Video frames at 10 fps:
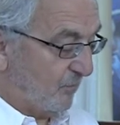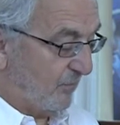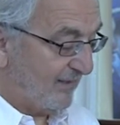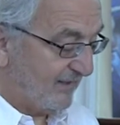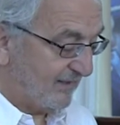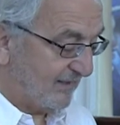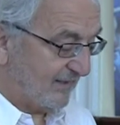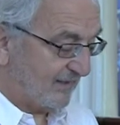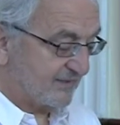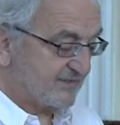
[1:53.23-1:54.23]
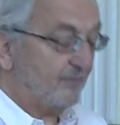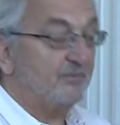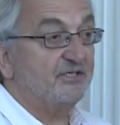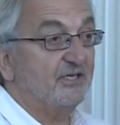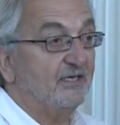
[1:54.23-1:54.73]
why
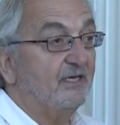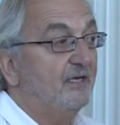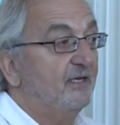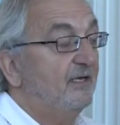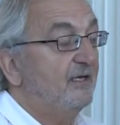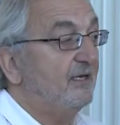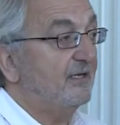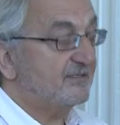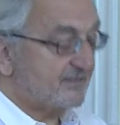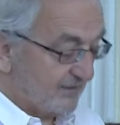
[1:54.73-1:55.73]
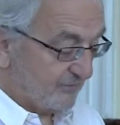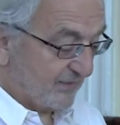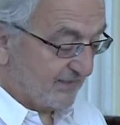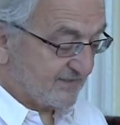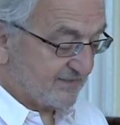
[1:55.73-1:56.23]
establishing ESC
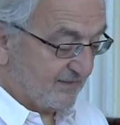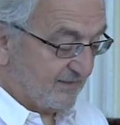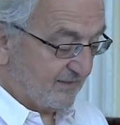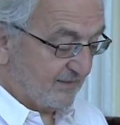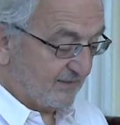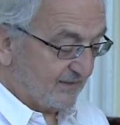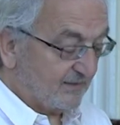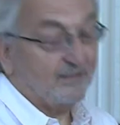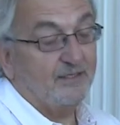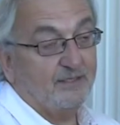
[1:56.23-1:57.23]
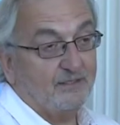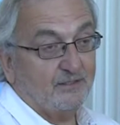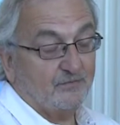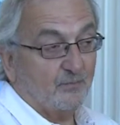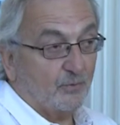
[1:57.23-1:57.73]
rights
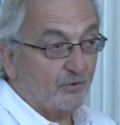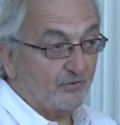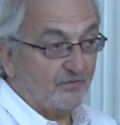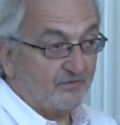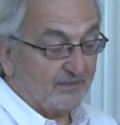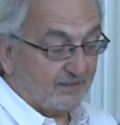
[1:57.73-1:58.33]
is important,